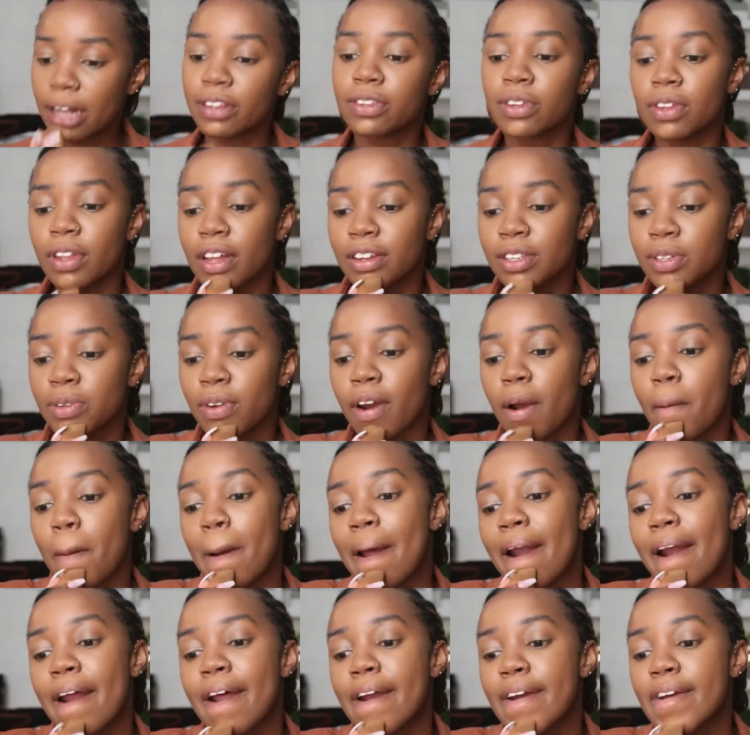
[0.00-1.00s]
So that's what I'm
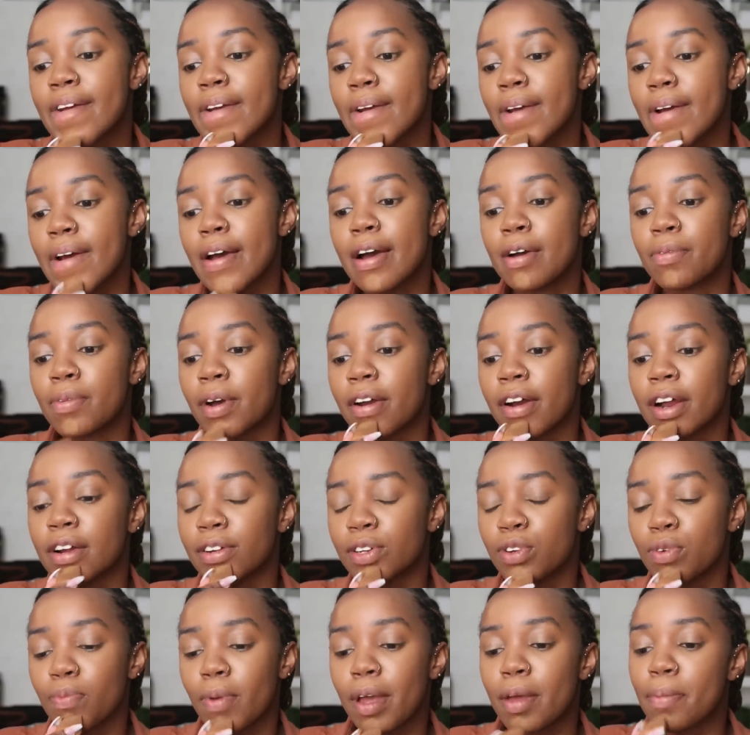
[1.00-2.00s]
gonna do. I'm gonna
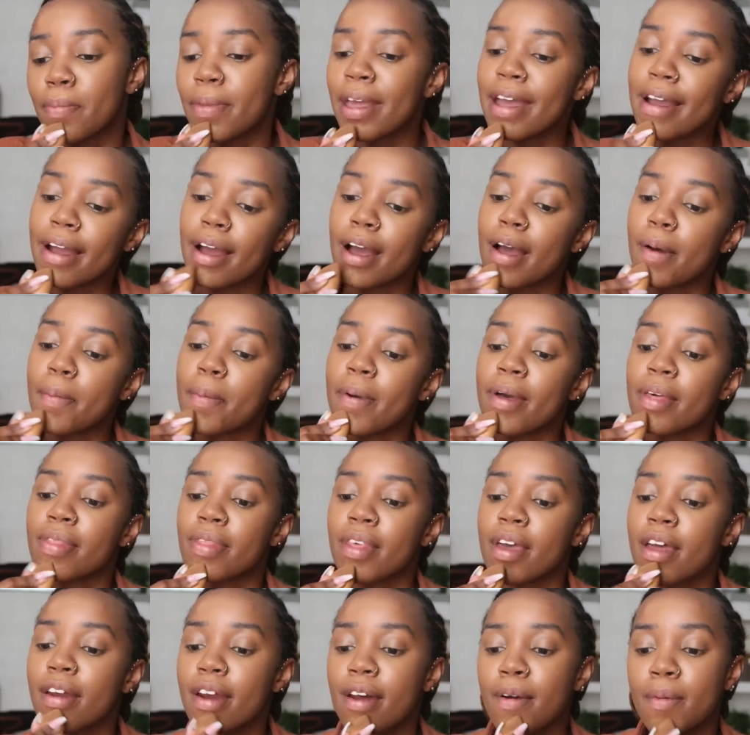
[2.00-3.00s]
do my makeup
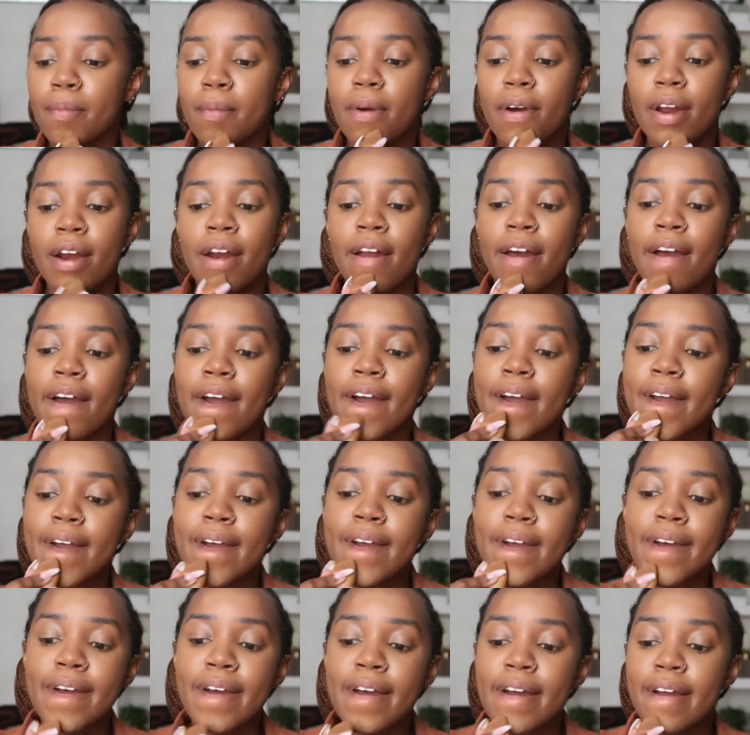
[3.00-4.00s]
and then I'm gonna
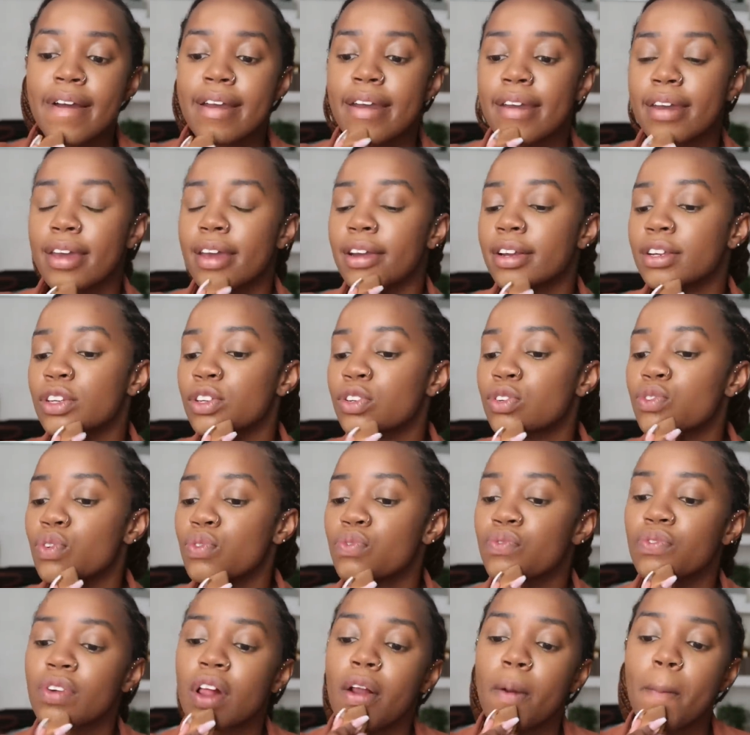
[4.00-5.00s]
get to
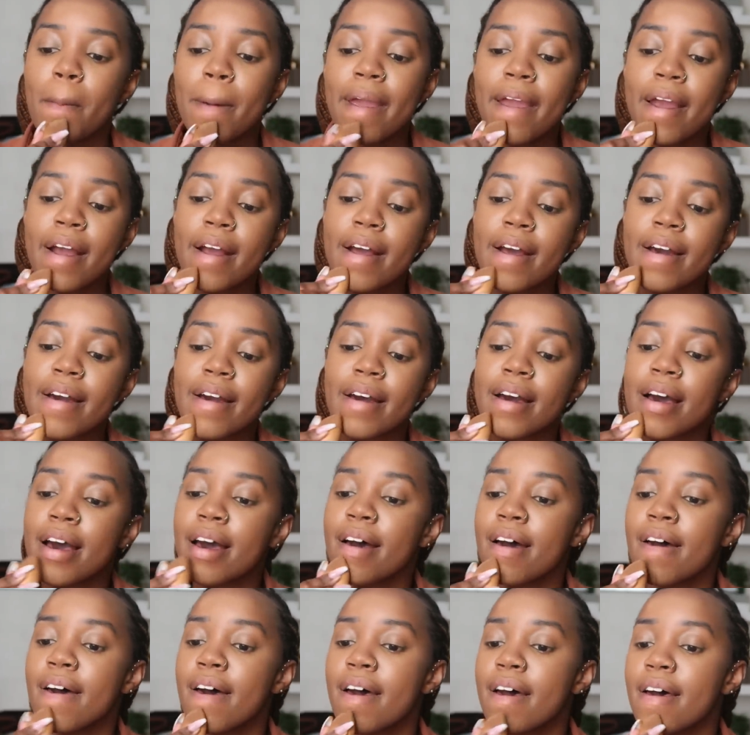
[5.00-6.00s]
filming
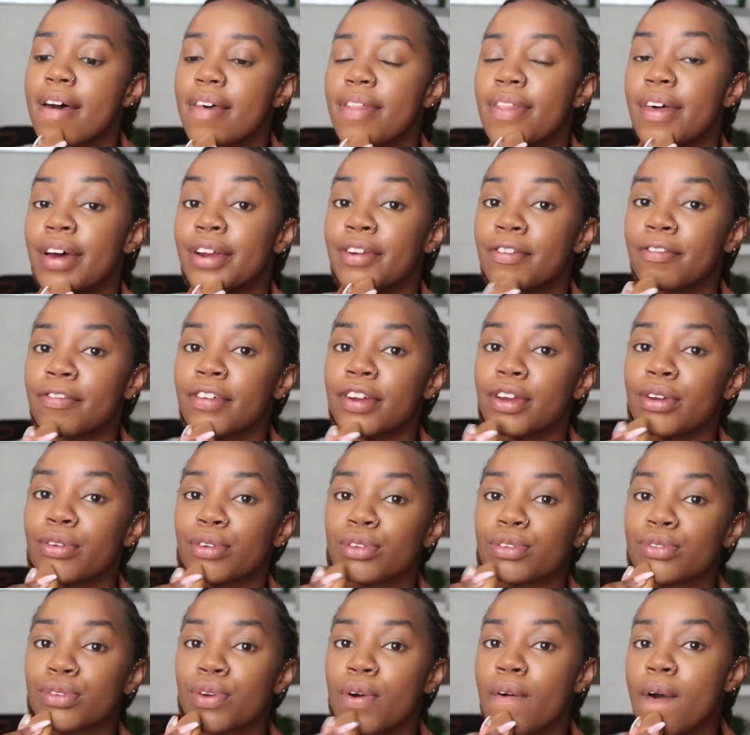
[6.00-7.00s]
that video.
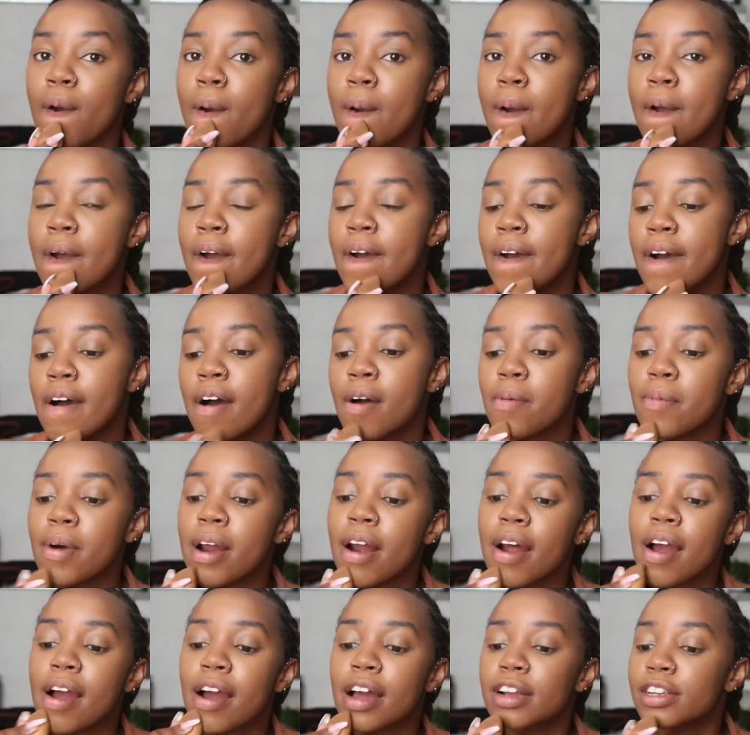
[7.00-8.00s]
So I'm
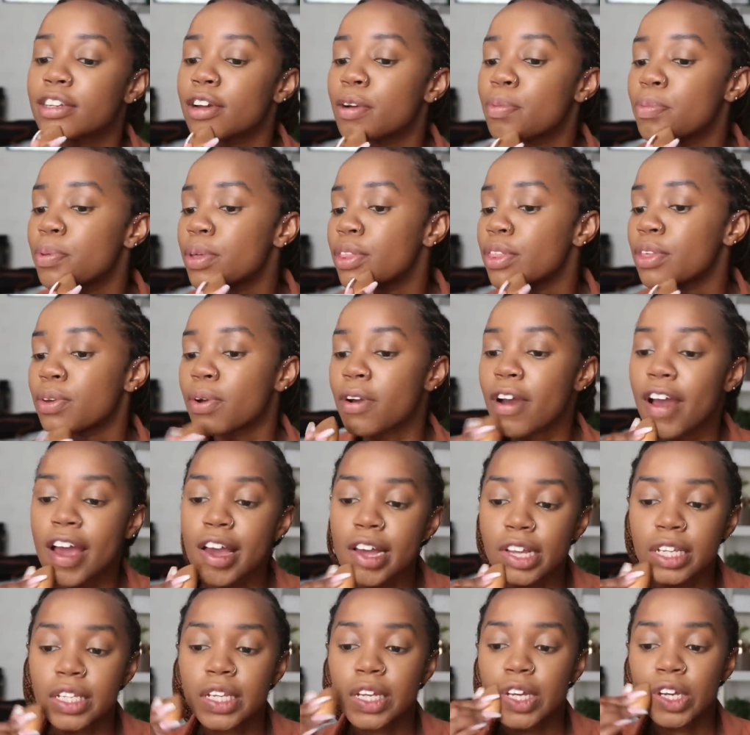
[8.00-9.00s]
gonna catch up with you
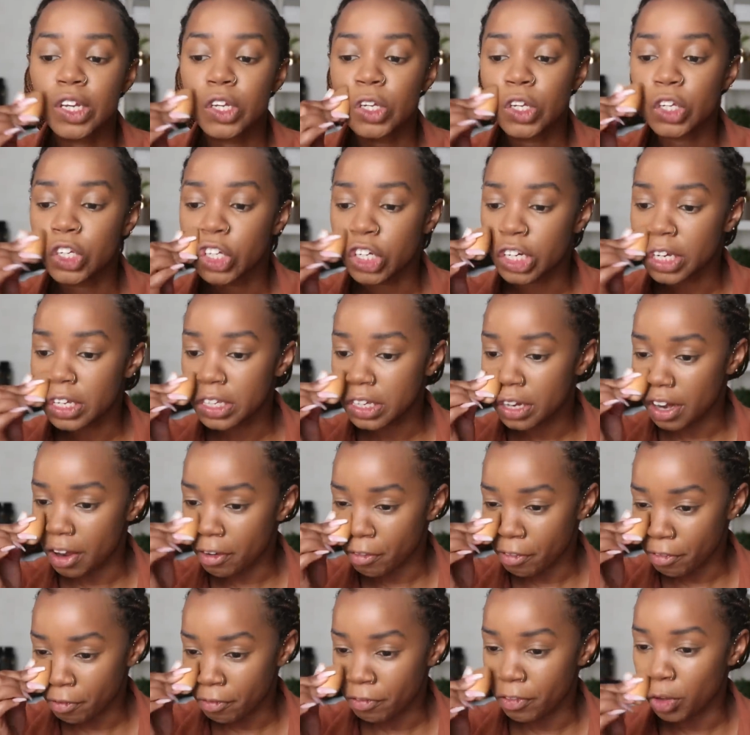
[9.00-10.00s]
guys in just
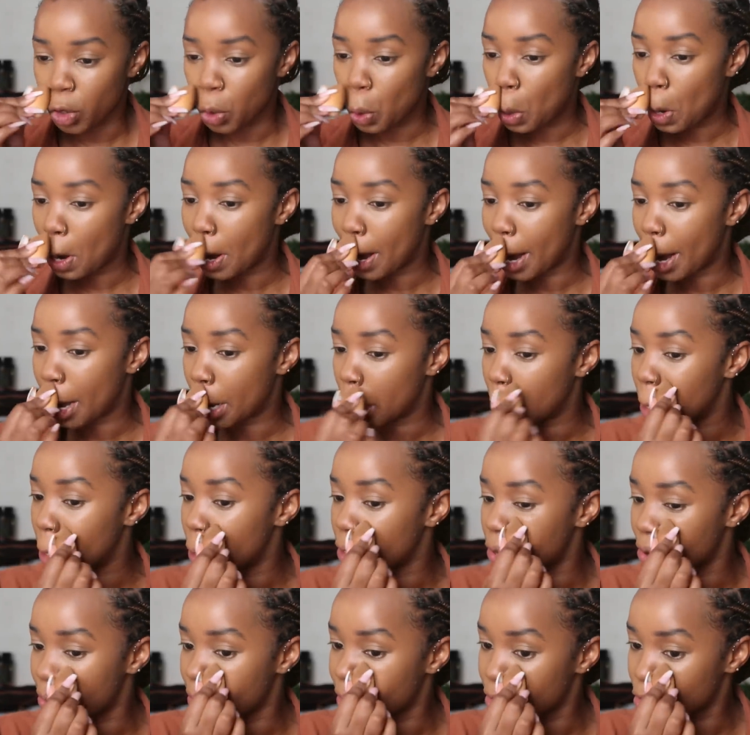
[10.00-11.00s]
a few. I
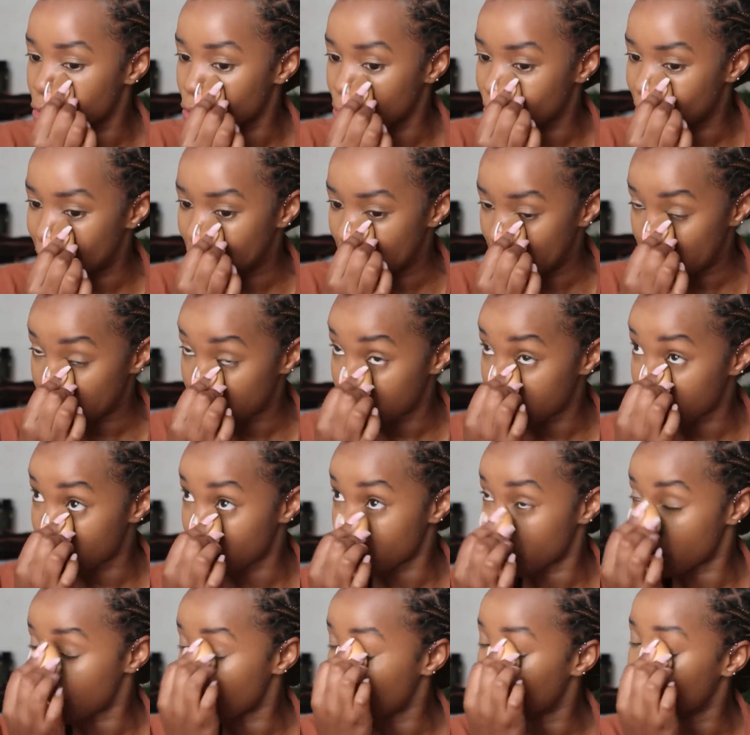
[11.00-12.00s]
really don't want to be late
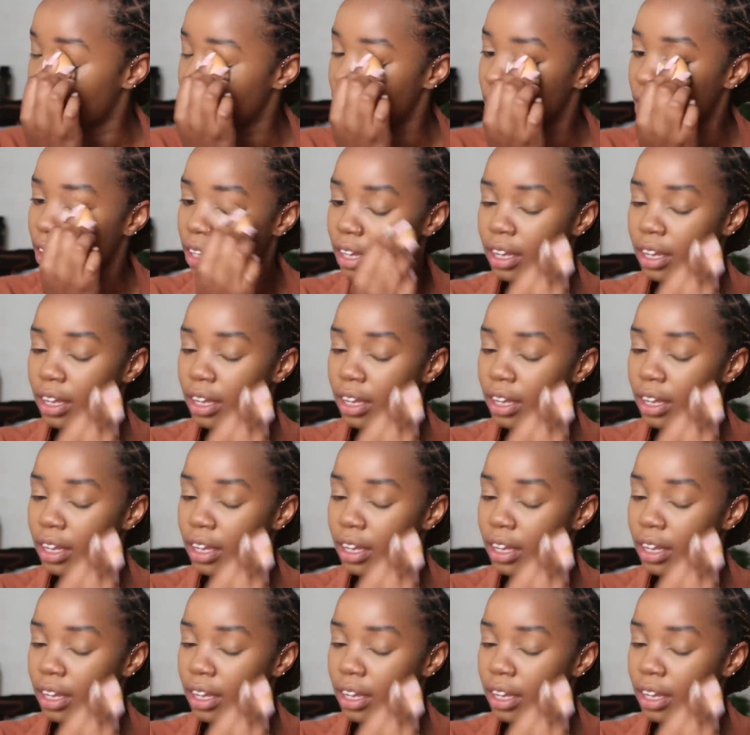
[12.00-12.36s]
today.